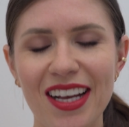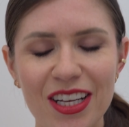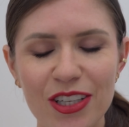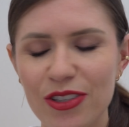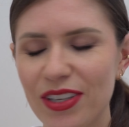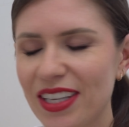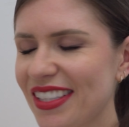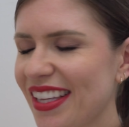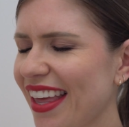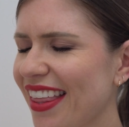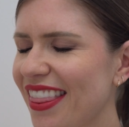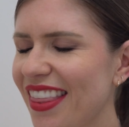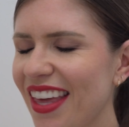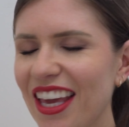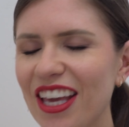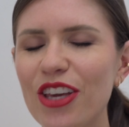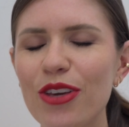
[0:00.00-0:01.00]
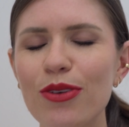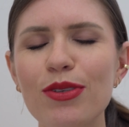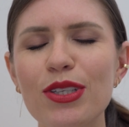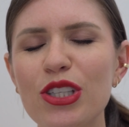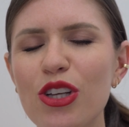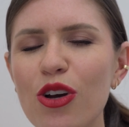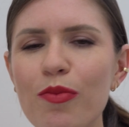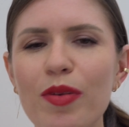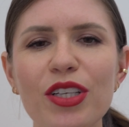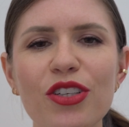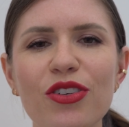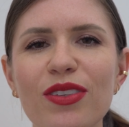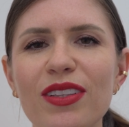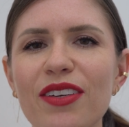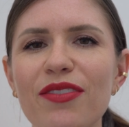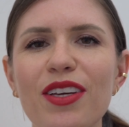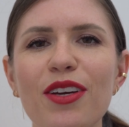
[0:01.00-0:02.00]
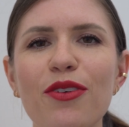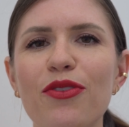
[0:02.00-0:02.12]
So I say, thank you so much, Olivia,